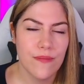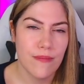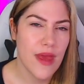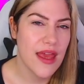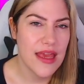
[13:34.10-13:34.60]

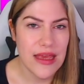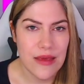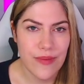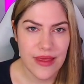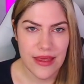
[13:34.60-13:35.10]

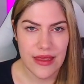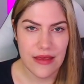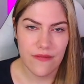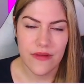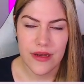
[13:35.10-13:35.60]
maybe
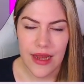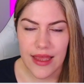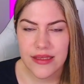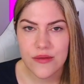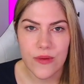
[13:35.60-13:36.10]
even
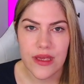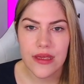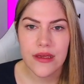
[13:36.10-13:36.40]
next week,